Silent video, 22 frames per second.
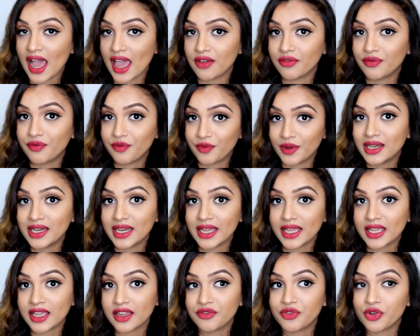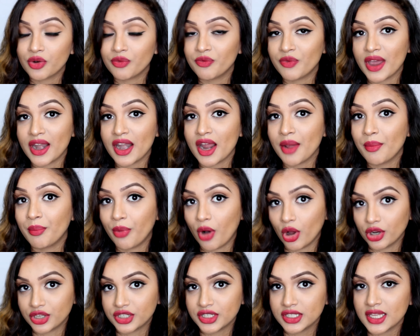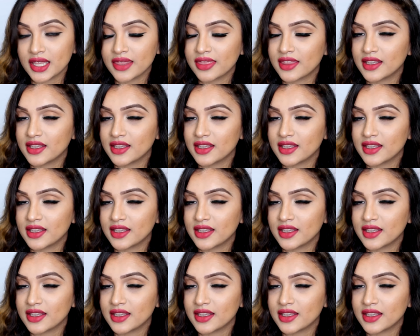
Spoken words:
I will link it from where I bought it